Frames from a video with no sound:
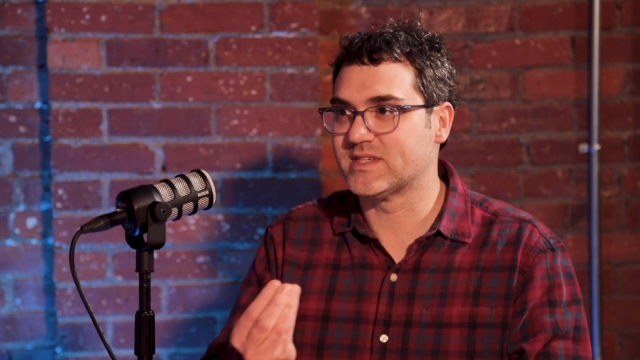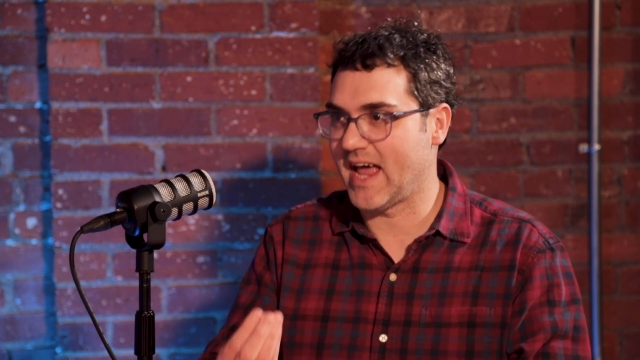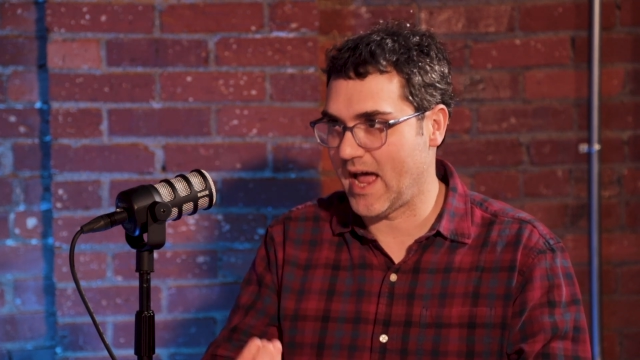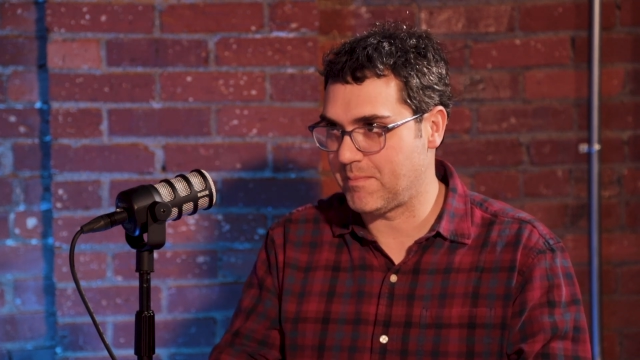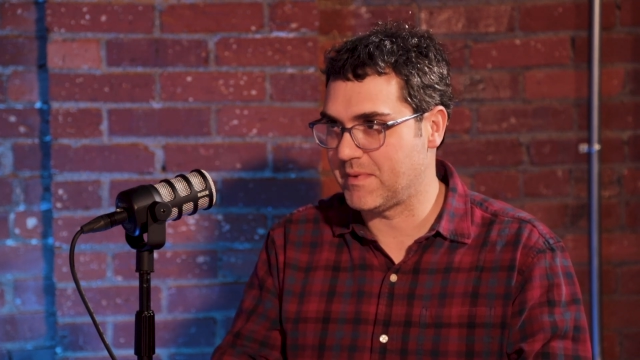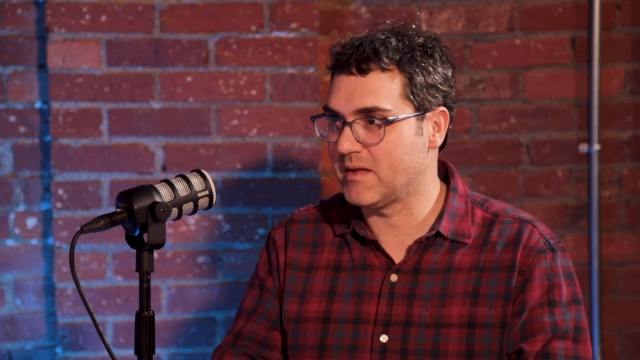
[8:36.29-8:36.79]

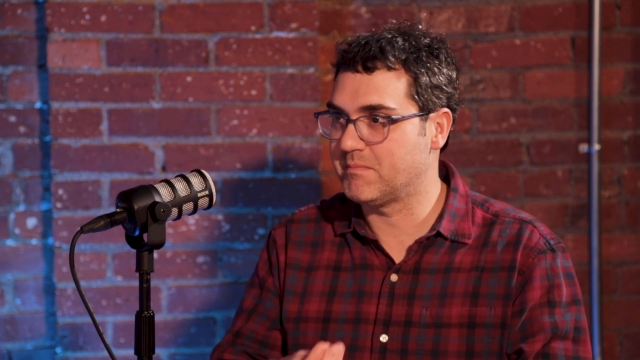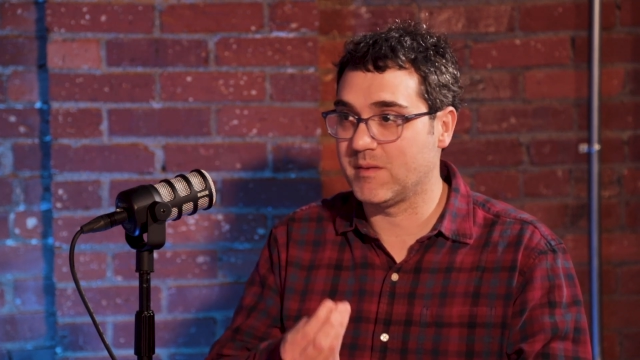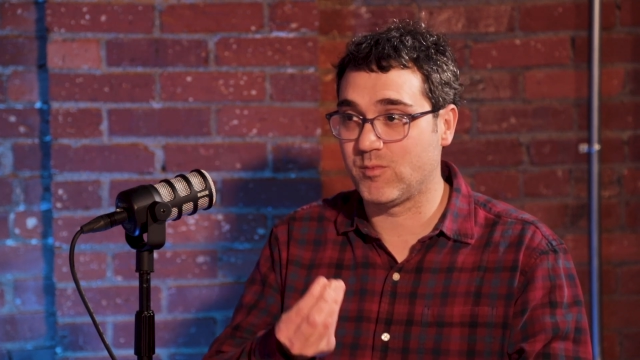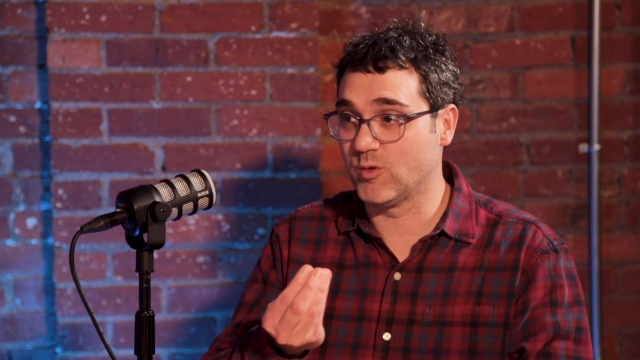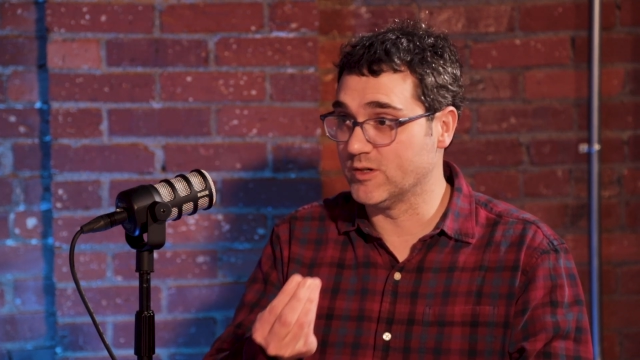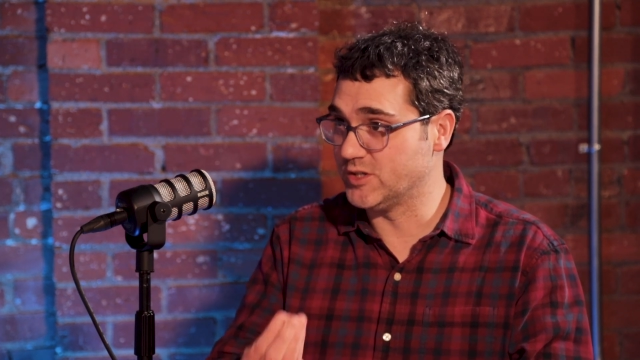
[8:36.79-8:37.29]
happening.
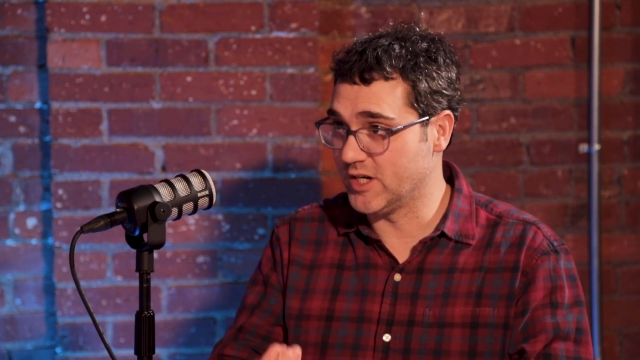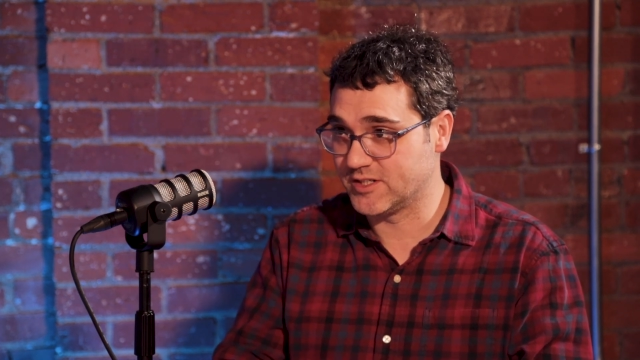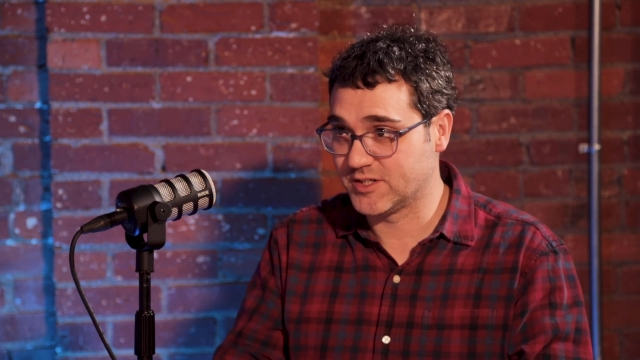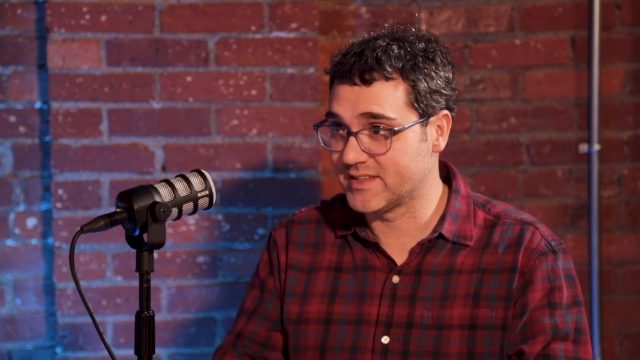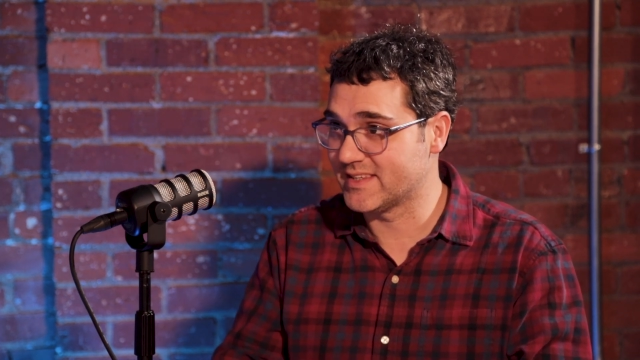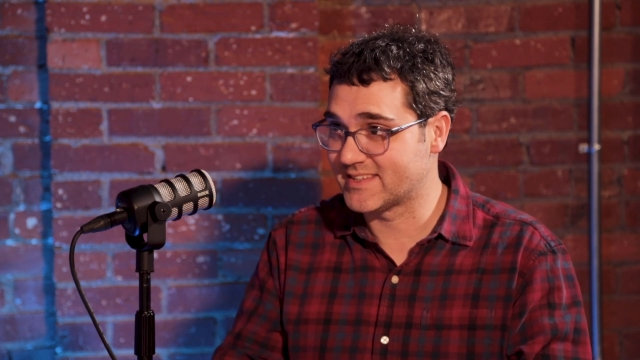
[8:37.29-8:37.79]
People were
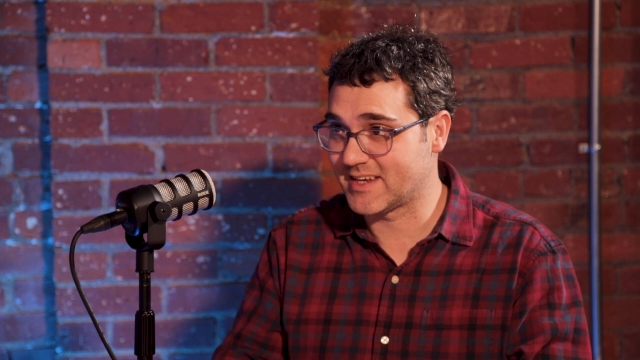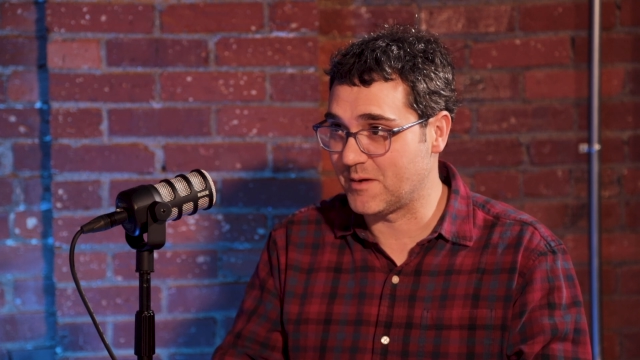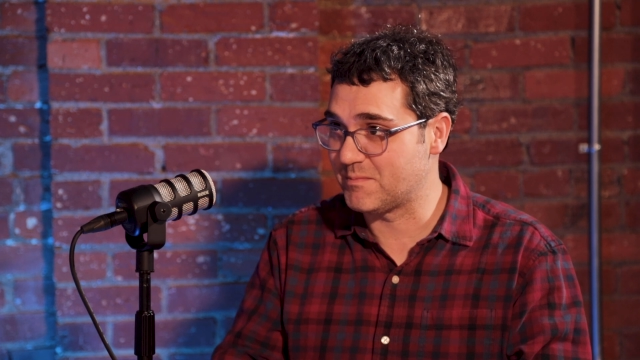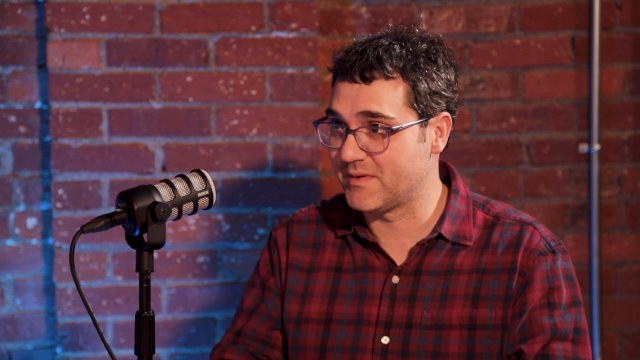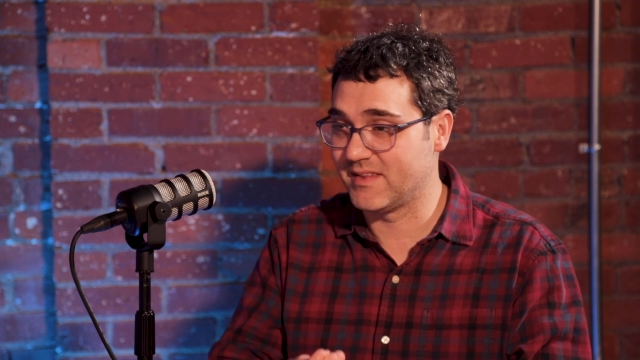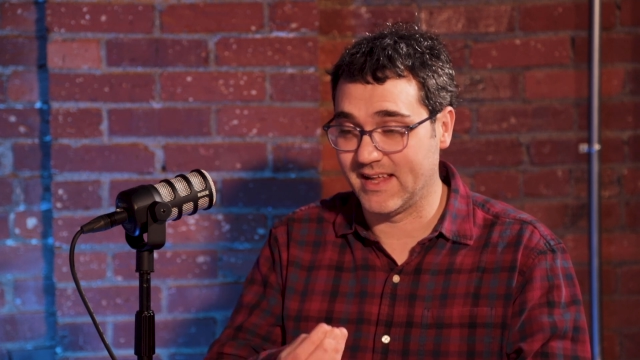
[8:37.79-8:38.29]
judging this company.